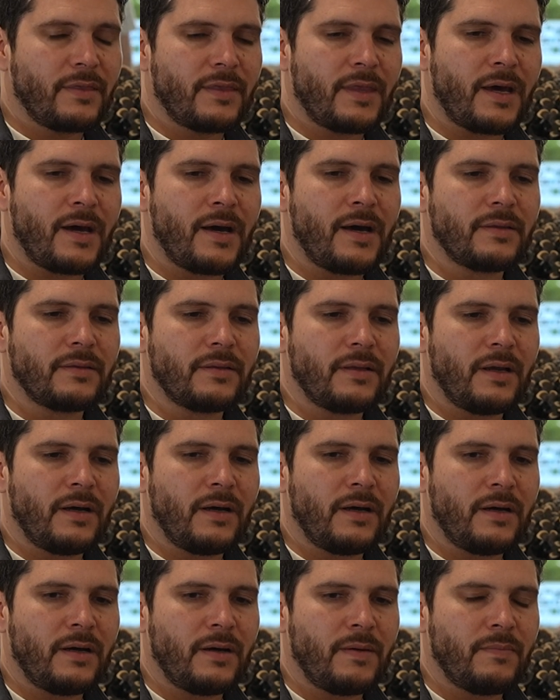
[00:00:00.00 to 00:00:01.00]
that
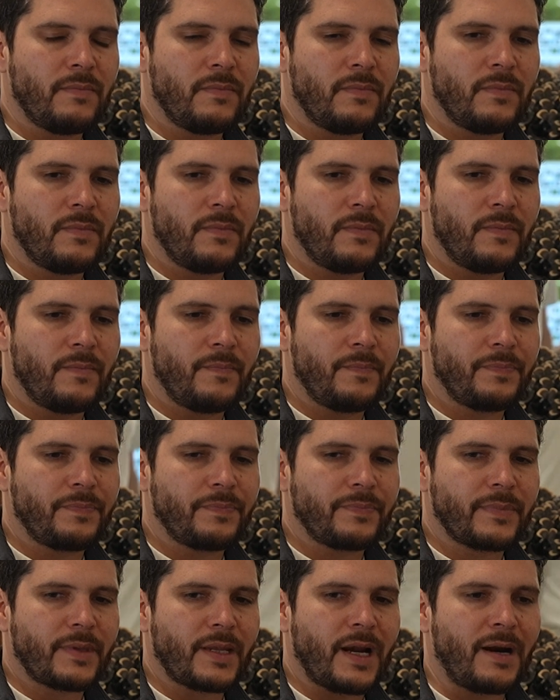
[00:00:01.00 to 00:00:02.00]

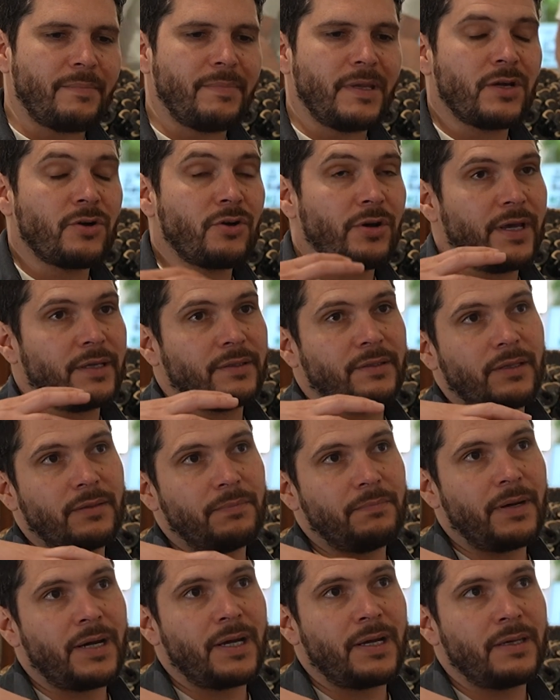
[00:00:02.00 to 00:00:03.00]
are being
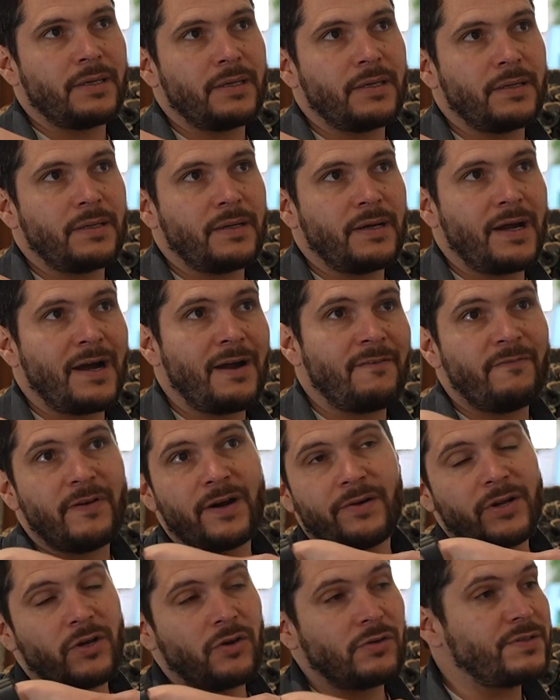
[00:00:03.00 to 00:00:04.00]
connected by a
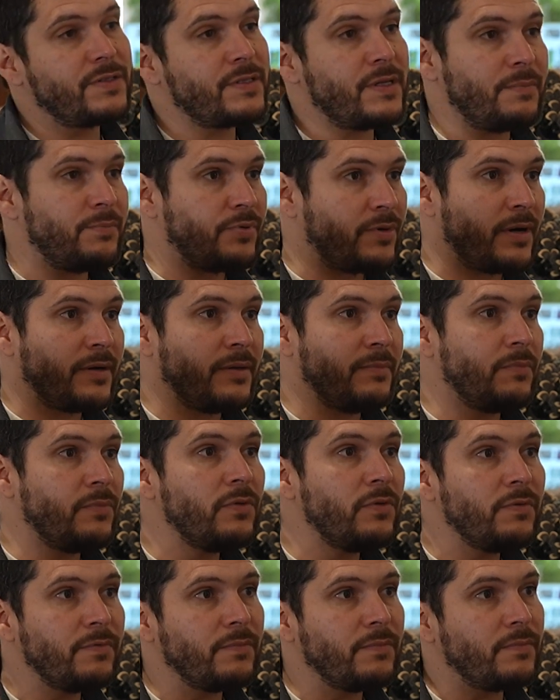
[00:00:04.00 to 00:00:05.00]
very contemporary
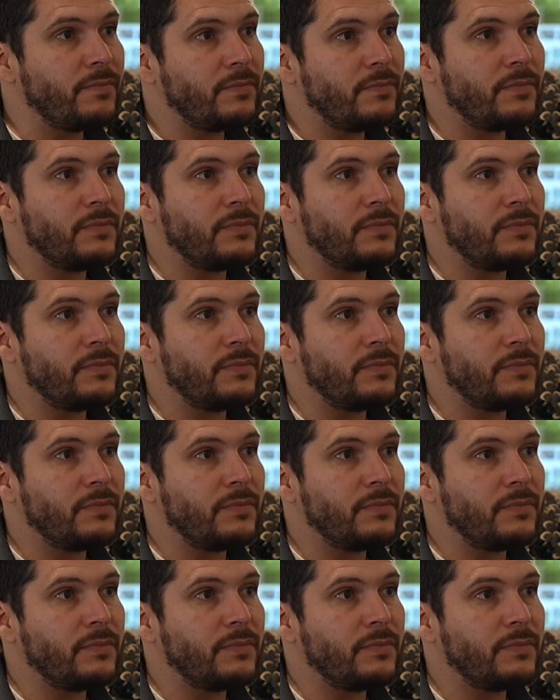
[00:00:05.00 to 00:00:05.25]
move,